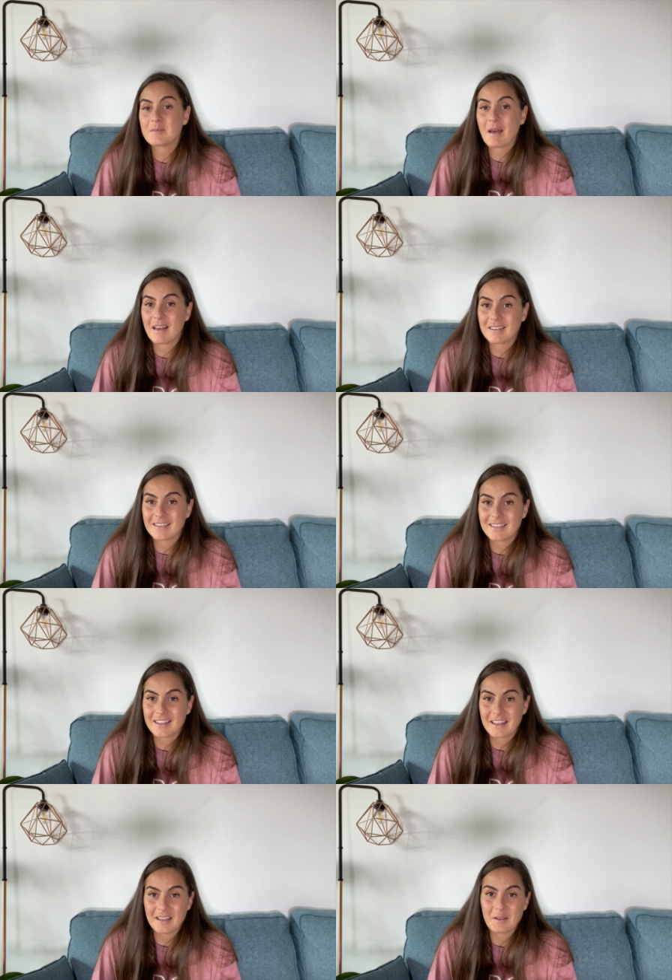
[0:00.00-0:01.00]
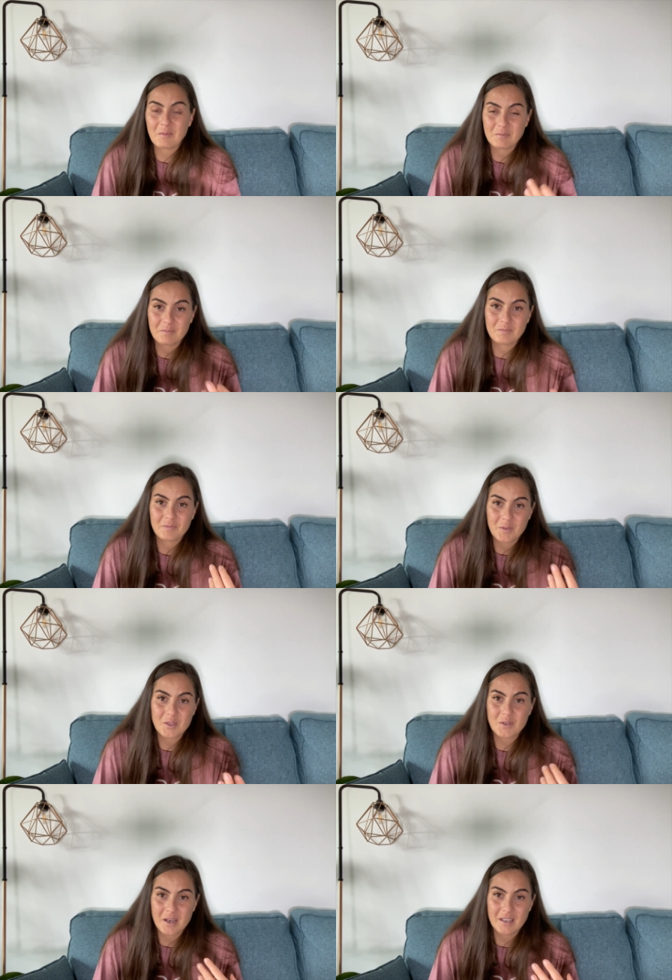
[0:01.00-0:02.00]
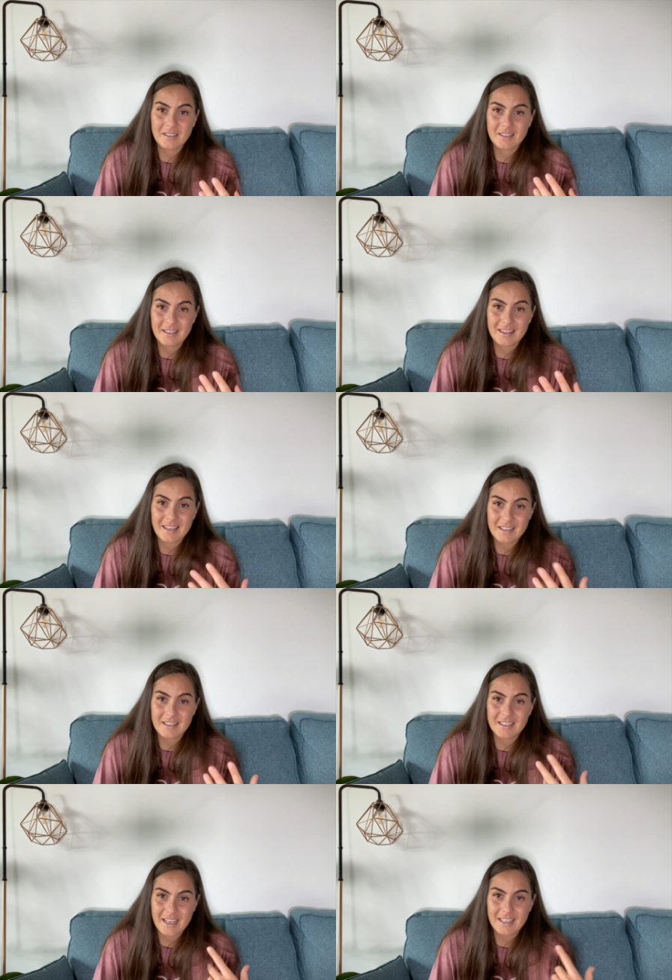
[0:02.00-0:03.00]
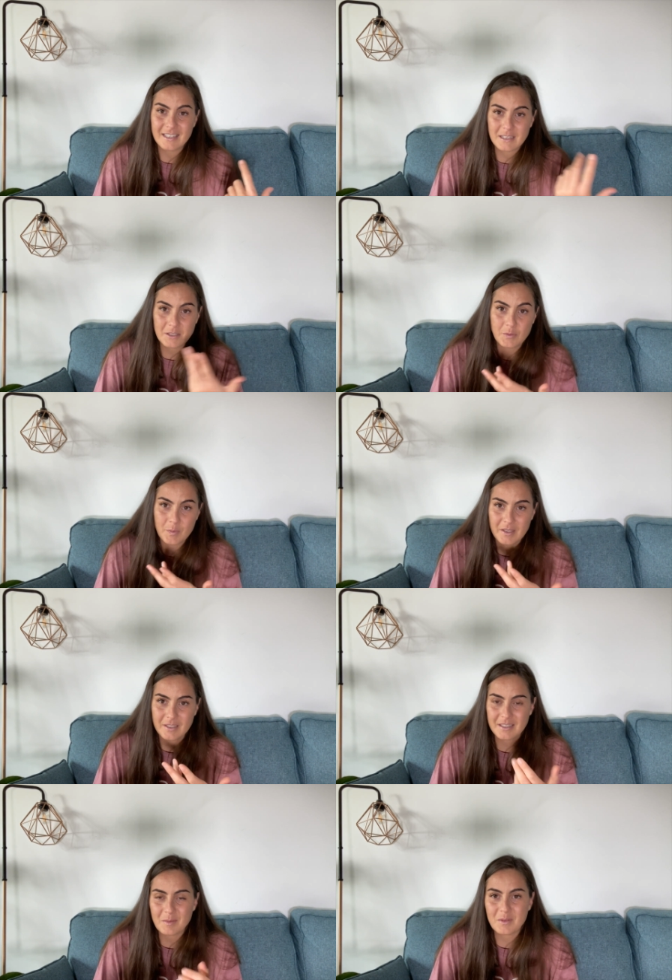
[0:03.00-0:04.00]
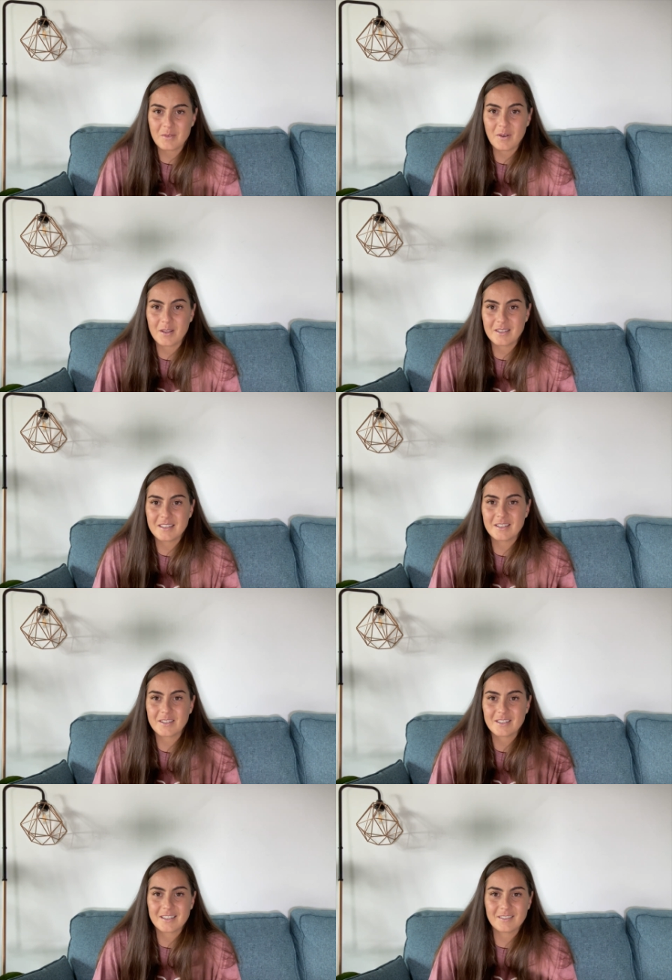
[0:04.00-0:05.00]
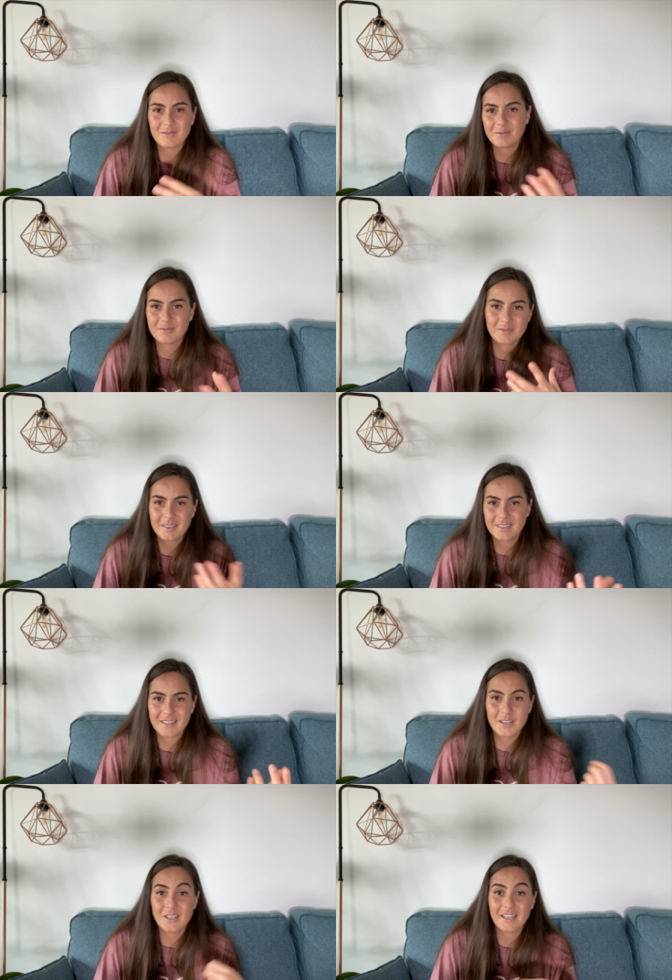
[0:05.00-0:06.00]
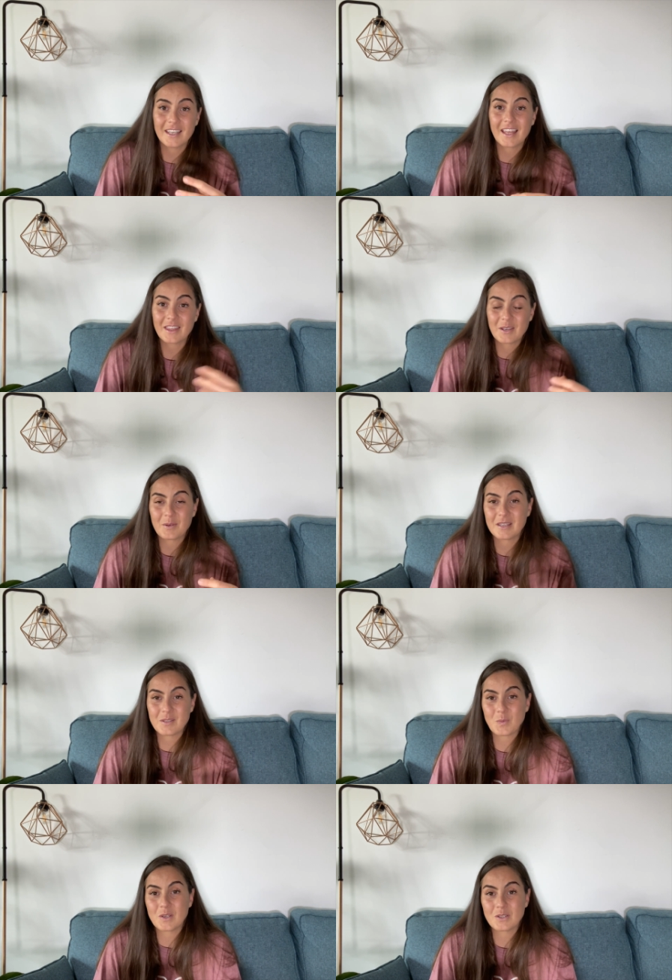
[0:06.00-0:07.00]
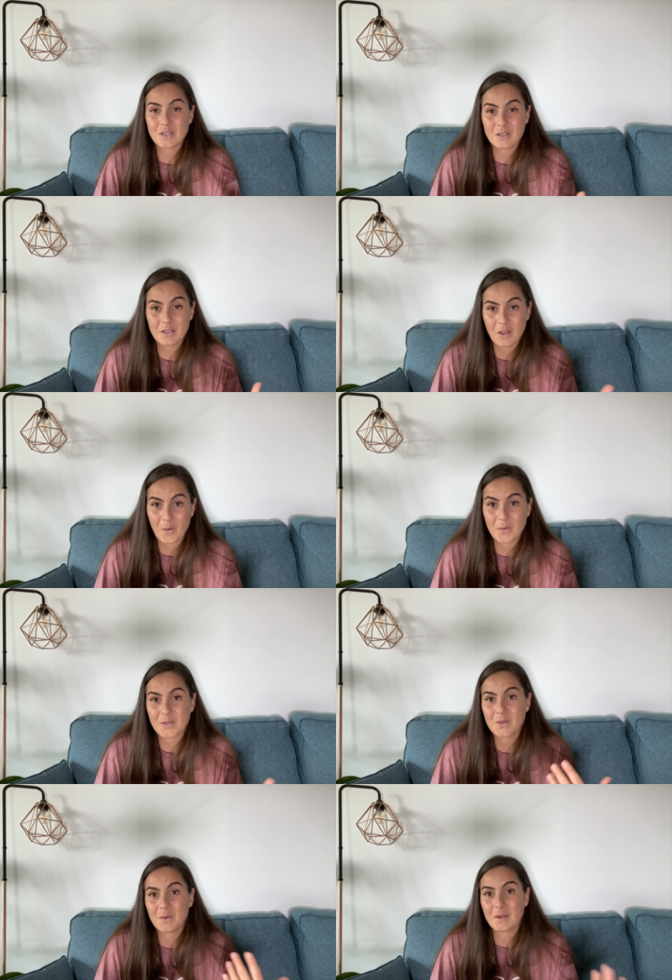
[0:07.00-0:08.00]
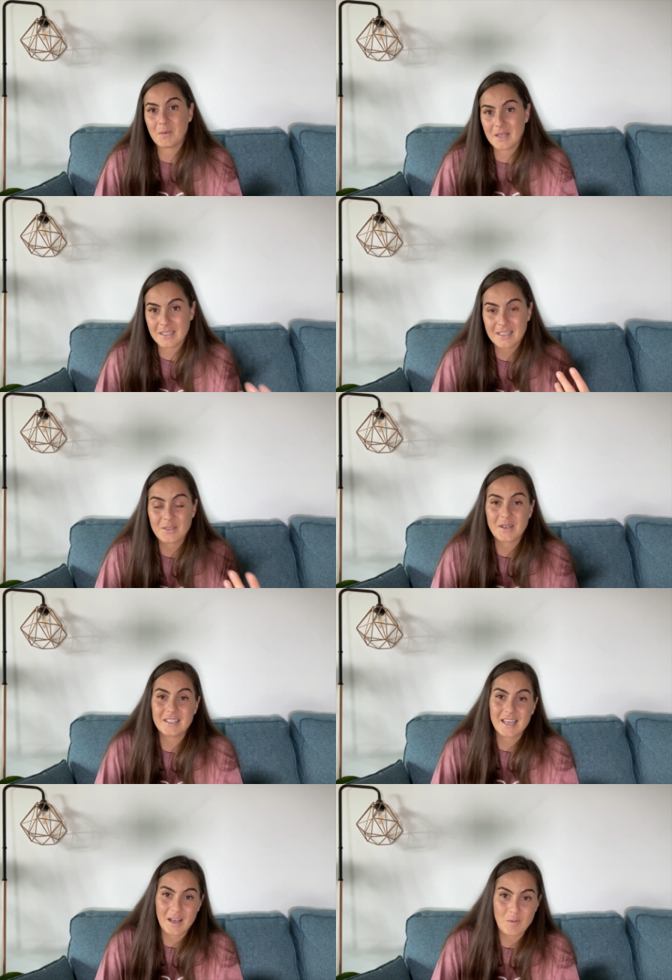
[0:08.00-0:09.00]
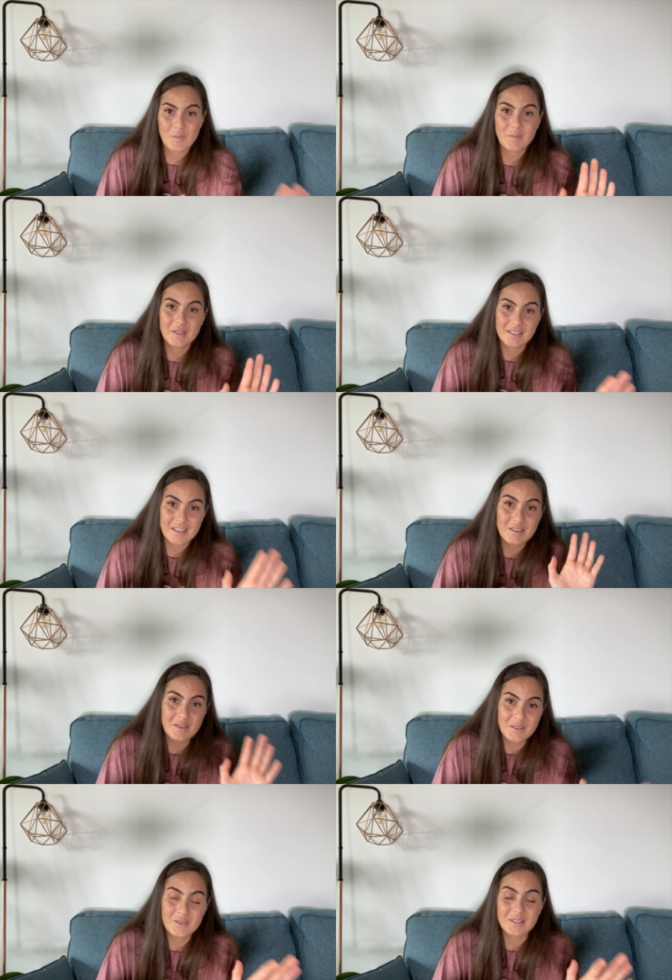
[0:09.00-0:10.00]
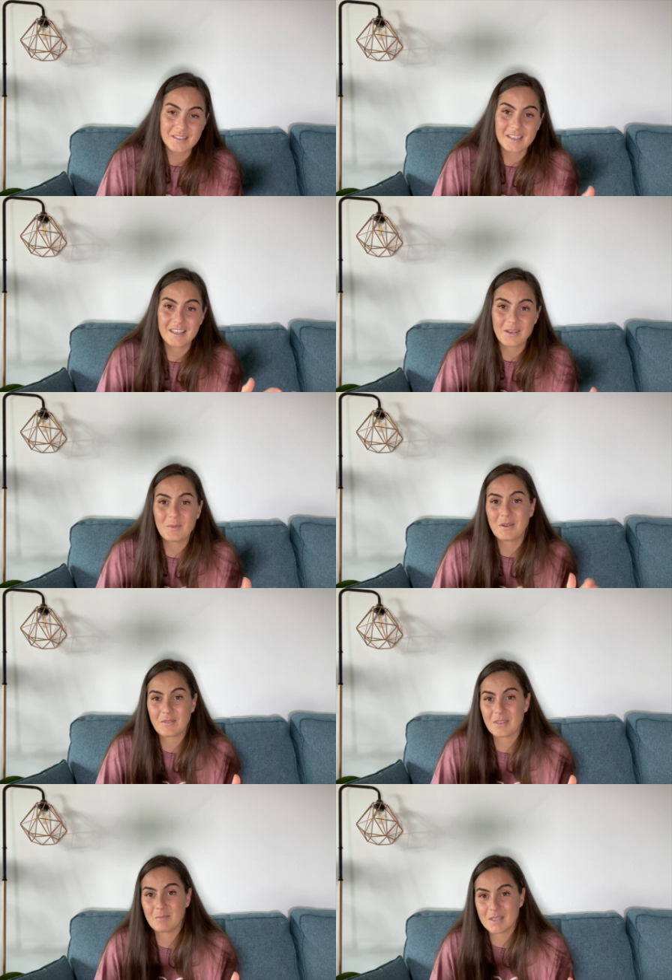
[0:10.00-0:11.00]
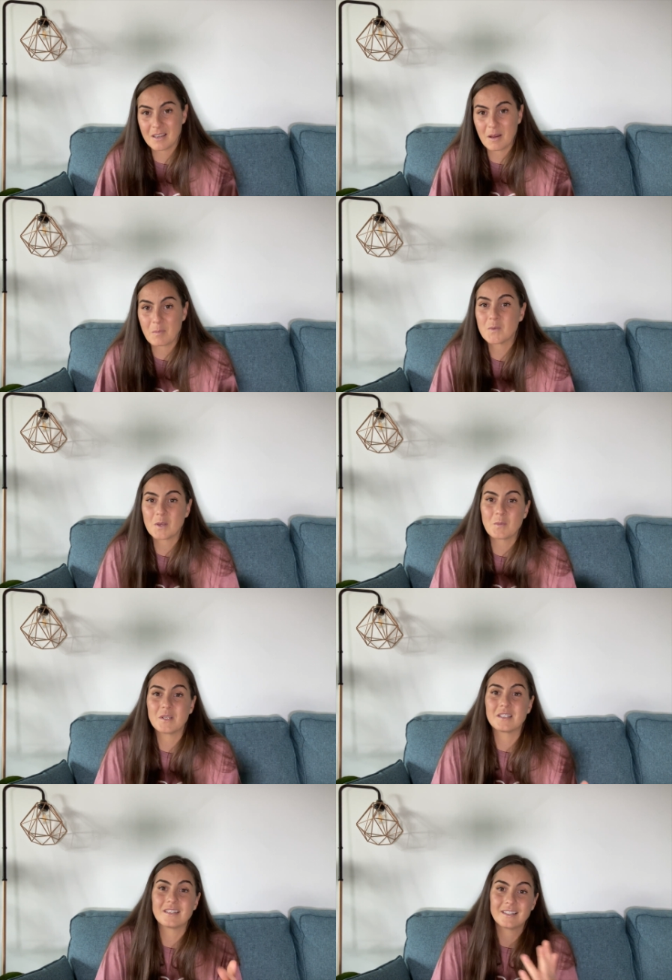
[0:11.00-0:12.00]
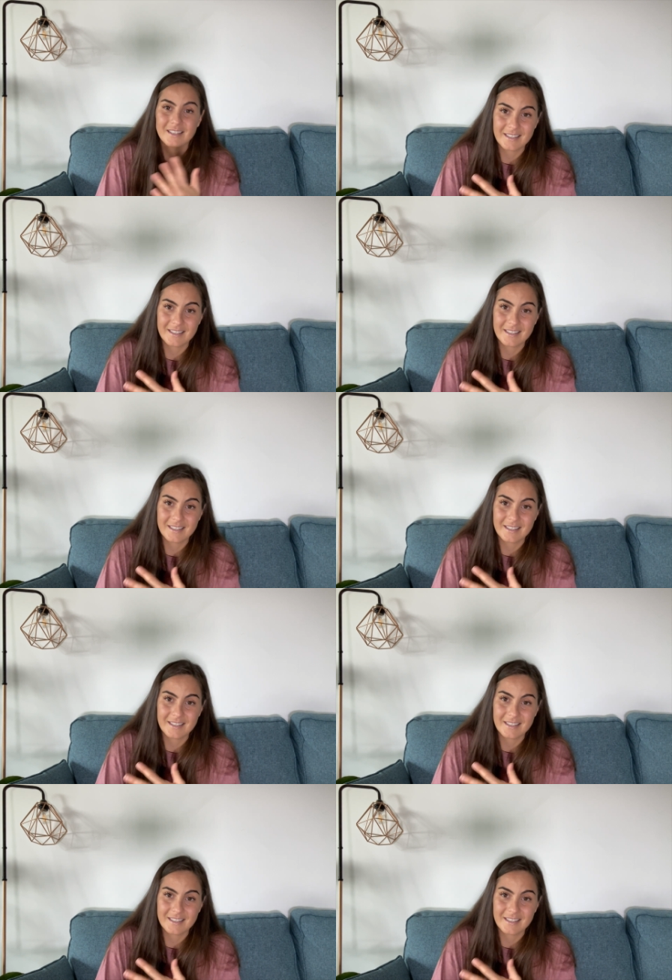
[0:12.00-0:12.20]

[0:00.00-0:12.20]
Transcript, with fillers: man that um, was trying, at the end of the day, needed to speak to some of the volunteers and couldn't get there with his wheelchair alone. So I went and tried to help him. And he's like, no, no, I'll stay here, wait for them to come. So I went to